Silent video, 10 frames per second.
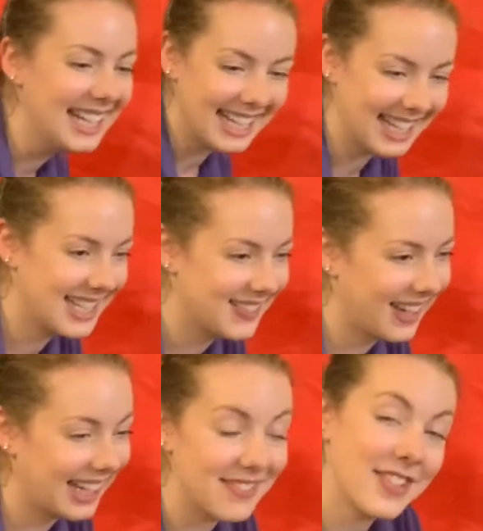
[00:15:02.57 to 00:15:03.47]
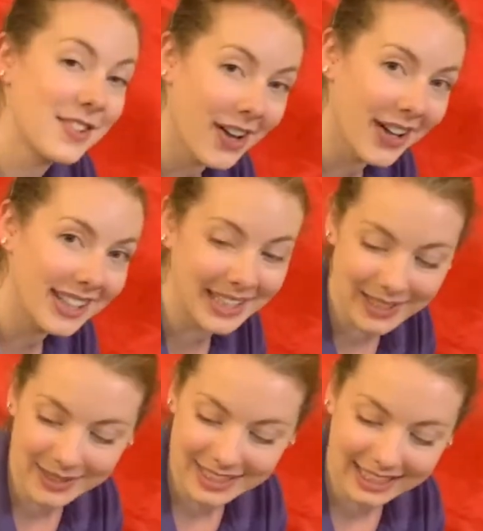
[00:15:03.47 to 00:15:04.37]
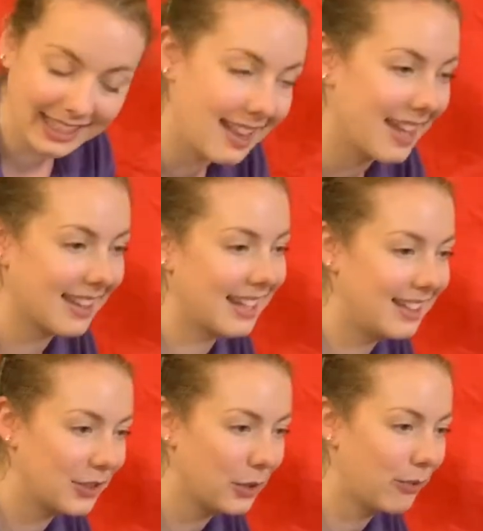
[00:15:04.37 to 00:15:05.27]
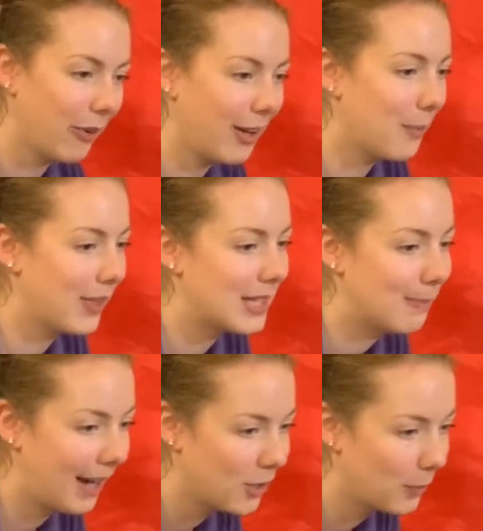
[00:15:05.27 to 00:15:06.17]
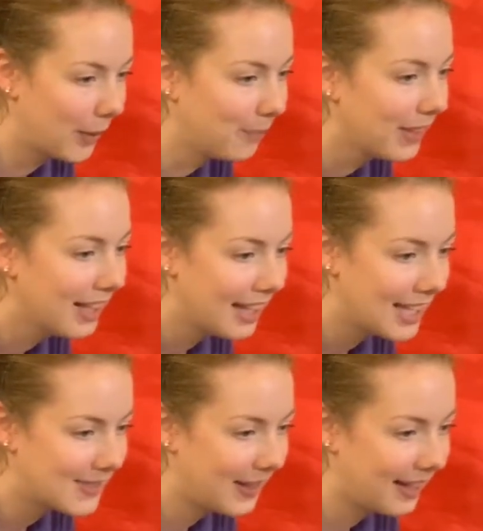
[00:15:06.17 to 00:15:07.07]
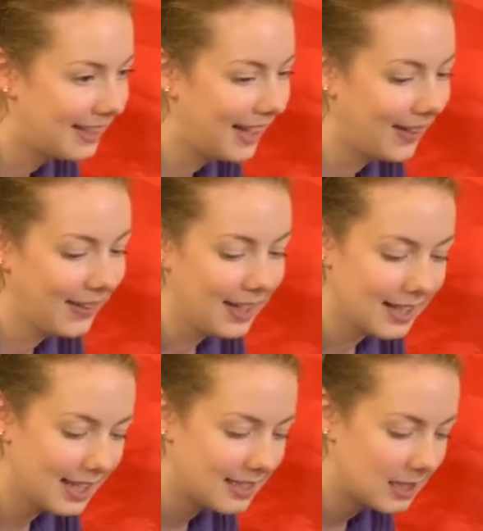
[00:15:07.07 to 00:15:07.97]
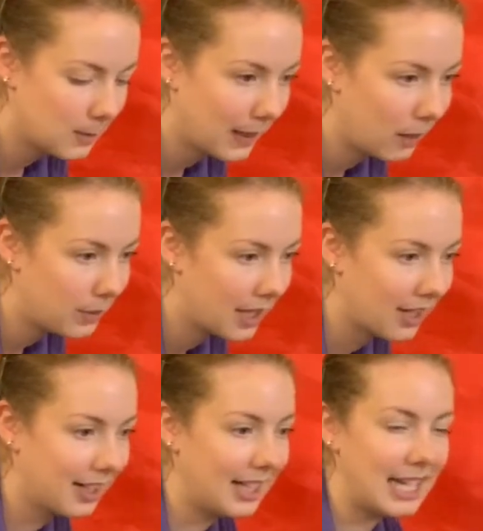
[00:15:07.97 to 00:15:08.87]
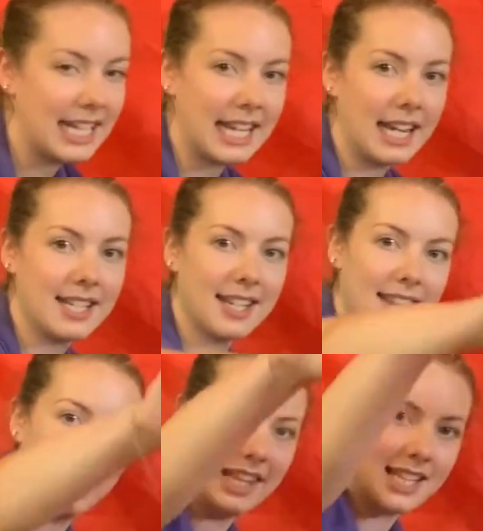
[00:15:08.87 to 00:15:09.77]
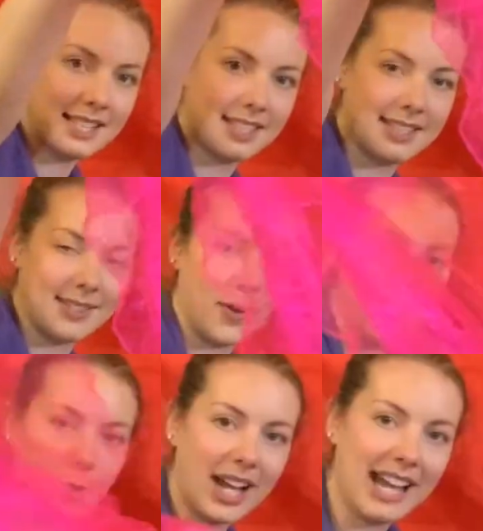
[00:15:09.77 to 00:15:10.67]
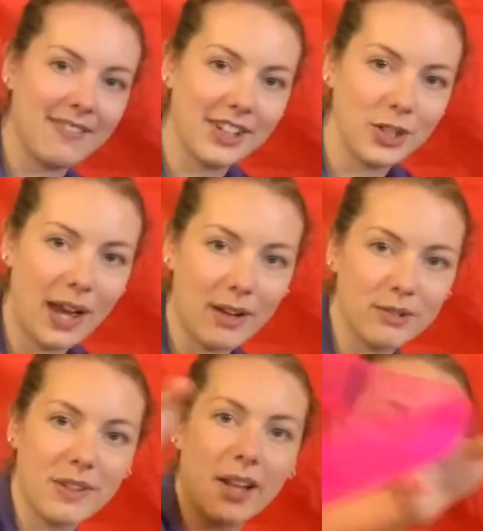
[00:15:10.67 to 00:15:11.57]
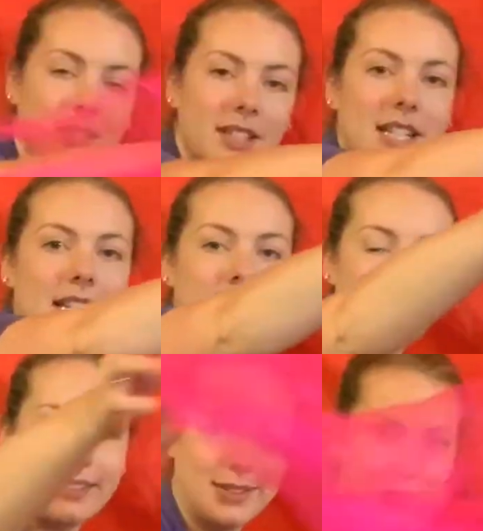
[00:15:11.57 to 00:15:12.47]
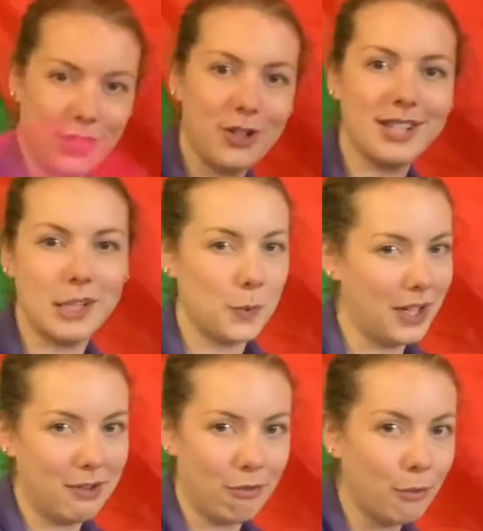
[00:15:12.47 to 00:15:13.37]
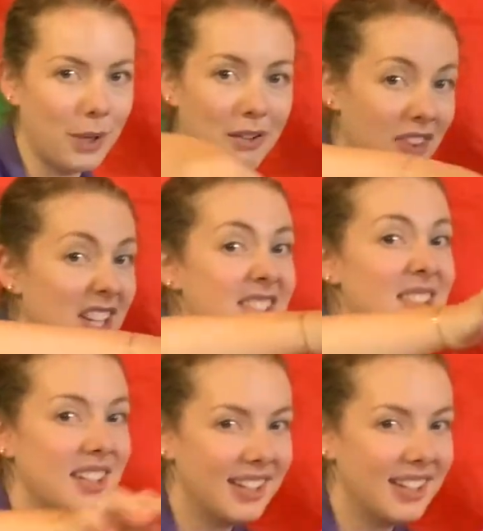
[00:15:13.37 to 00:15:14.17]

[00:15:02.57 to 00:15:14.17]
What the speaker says: as well. If you've got a little tickly thing, then go for it with the spider one as well. Now, this is where we are going to need this or whatever you have found to use as one of this